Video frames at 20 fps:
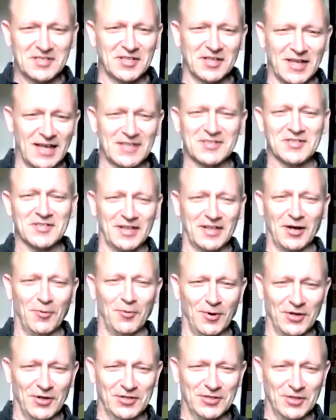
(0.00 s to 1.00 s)
is the last thing I
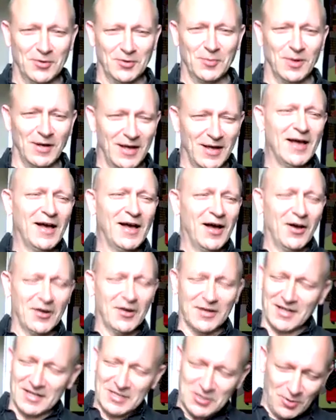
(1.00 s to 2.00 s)
want to do. But
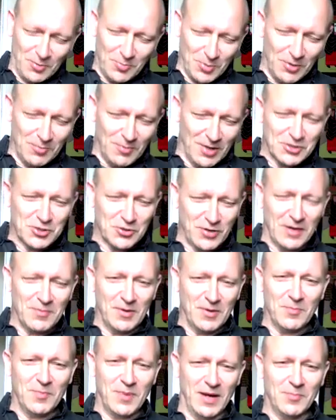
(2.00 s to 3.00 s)
okay, so I put my
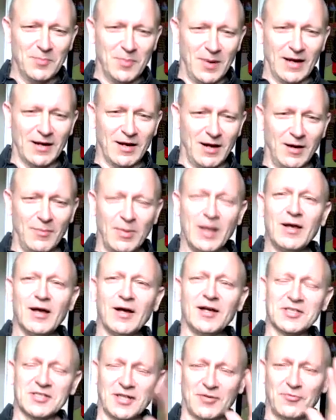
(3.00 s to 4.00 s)
treatment bed back up.
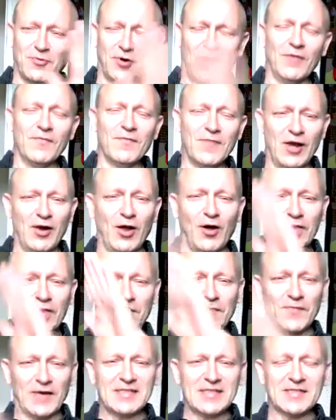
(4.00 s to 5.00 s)
I said, right, lie
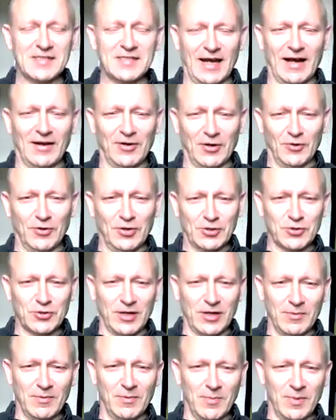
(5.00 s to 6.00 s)
face down on the
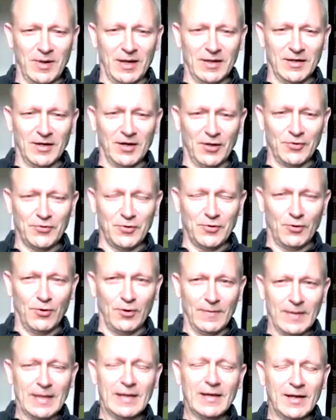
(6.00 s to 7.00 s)
treatment bed. And I
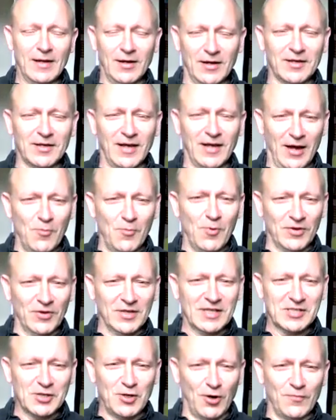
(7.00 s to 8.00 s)
thought, okay, I want
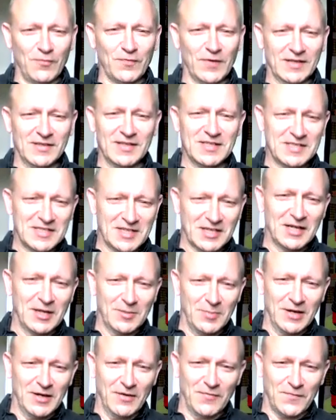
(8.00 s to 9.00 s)
this coffee. This is going
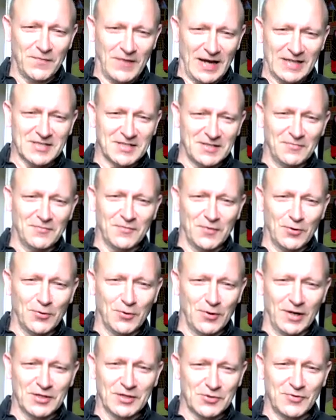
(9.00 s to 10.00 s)
to be a fast and
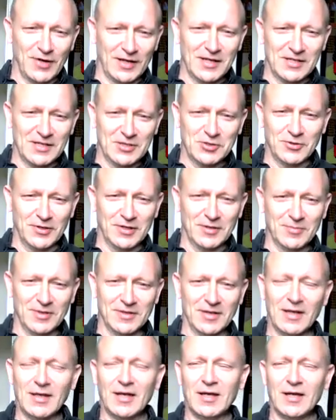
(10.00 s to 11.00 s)
furious Reiki treatment.